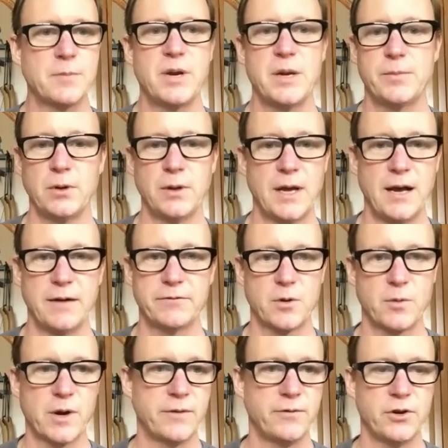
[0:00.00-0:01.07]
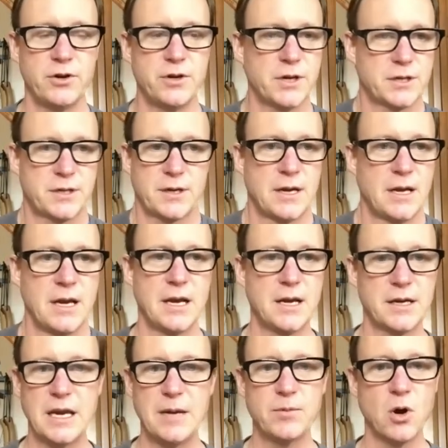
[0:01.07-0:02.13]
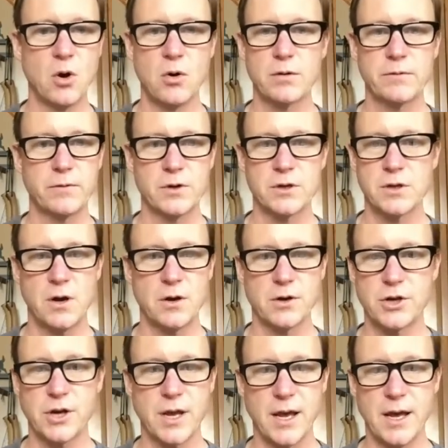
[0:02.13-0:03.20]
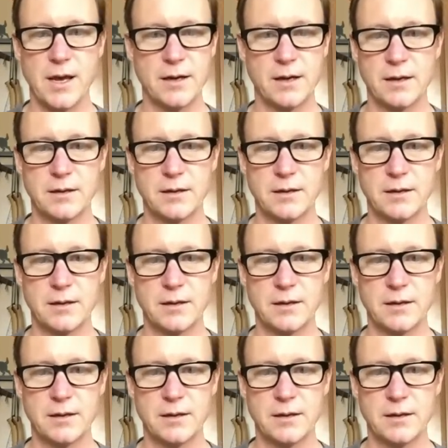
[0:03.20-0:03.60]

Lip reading: people left, or whatever. You just keep going for as long as you can.